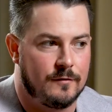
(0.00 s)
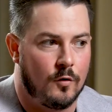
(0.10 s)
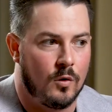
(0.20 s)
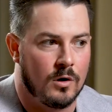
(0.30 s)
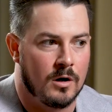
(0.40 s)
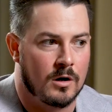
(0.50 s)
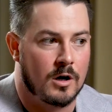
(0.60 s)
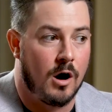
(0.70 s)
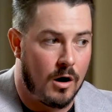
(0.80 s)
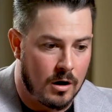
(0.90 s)
for
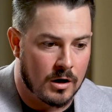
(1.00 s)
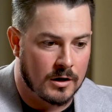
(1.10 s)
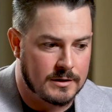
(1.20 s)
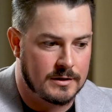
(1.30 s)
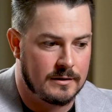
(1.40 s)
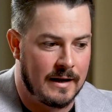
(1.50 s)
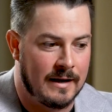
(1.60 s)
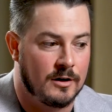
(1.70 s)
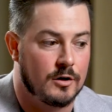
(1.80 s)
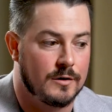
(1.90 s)
Cart
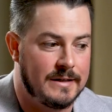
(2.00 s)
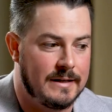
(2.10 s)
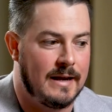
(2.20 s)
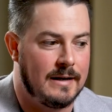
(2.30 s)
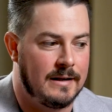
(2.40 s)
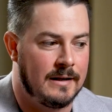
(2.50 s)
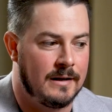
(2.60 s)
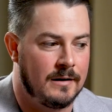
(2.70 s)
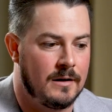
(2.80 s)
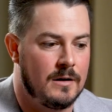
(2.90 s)
and
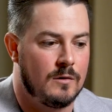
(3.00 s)
creating